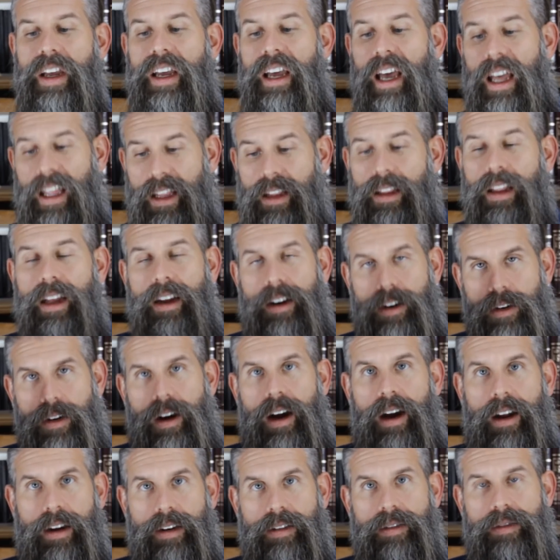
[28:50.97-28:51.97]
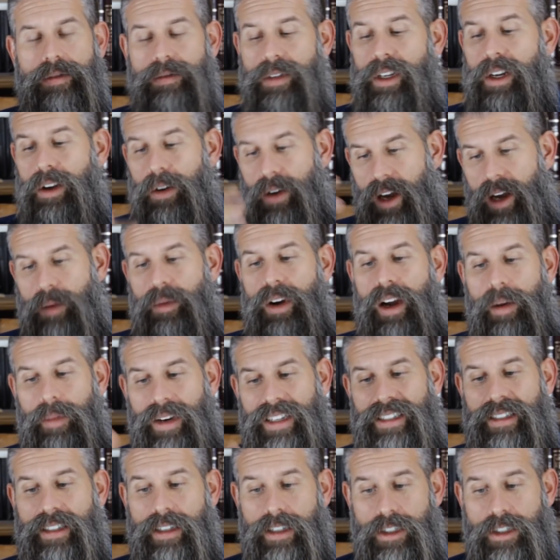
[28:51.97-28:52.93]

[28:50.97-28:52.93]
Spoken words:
and later on, Abraham, Isaac,